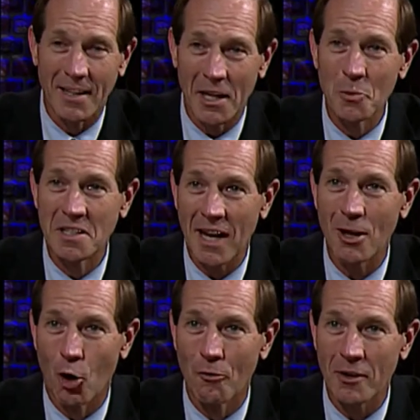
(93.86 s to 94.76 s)
He would
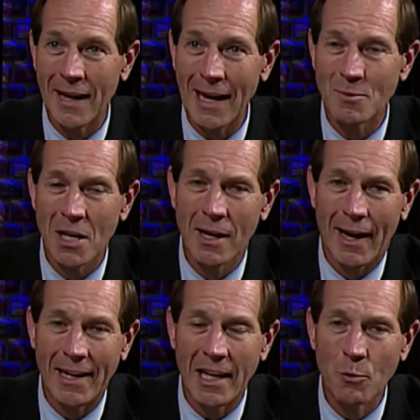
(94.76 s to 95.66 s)
take over games
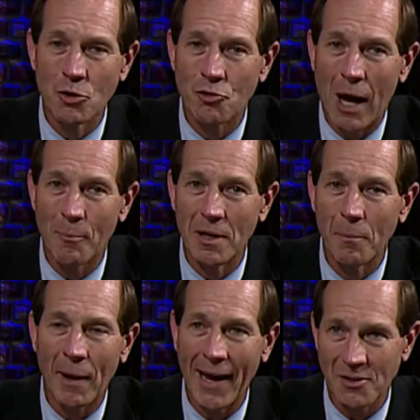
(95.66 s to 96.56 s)
and he would drop into
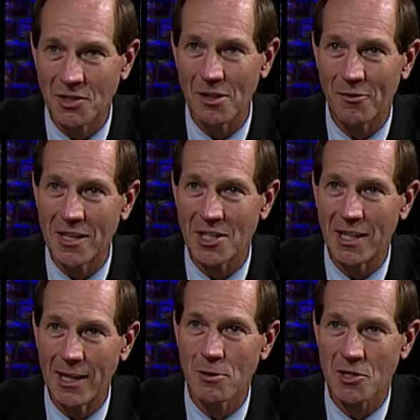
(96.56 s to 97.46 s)
pass defense and
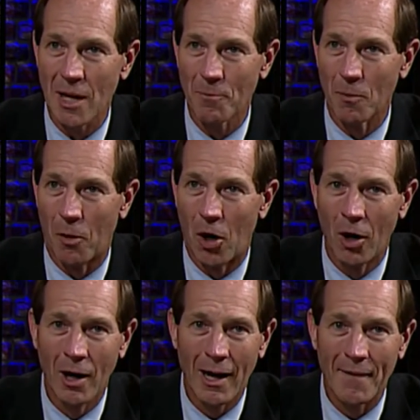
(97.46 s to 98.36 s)
intercept the
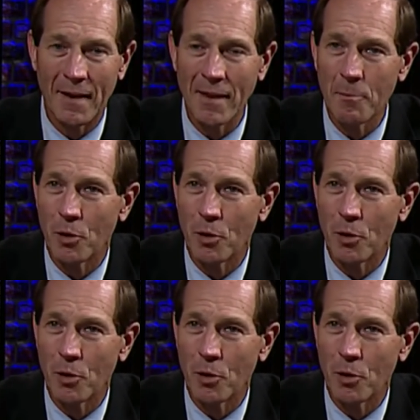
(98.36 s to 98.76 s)
ball. And then they